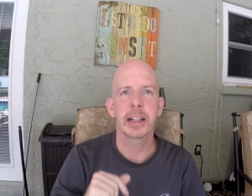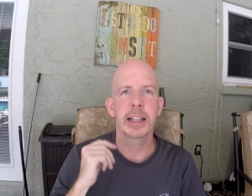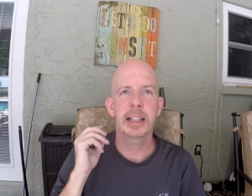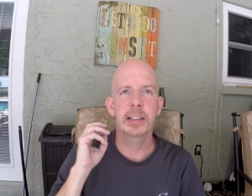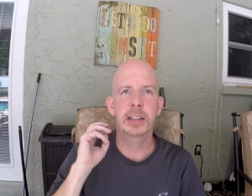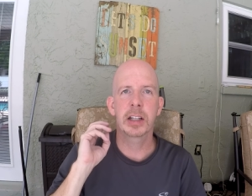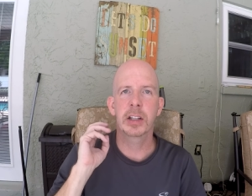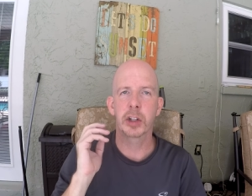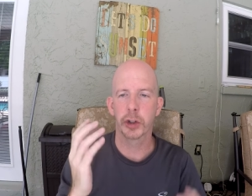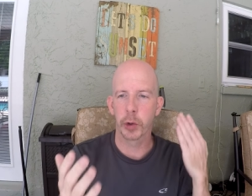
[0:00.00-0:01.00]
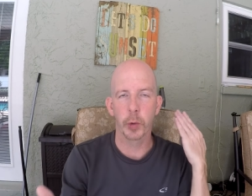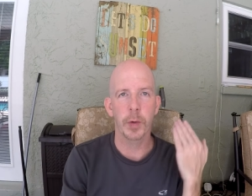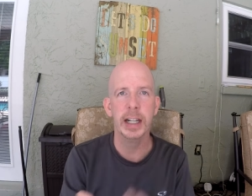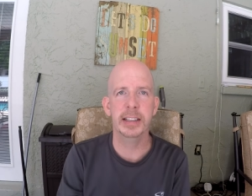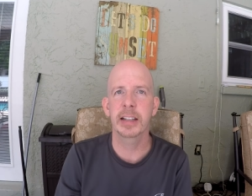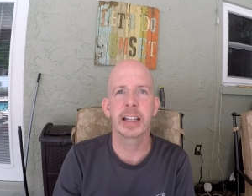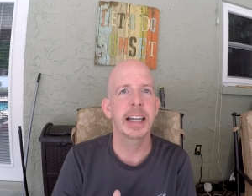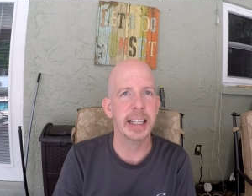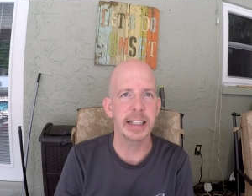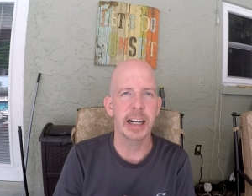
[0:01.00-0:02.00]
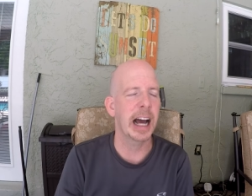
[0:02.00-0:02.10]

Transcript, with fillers: It's direct heat.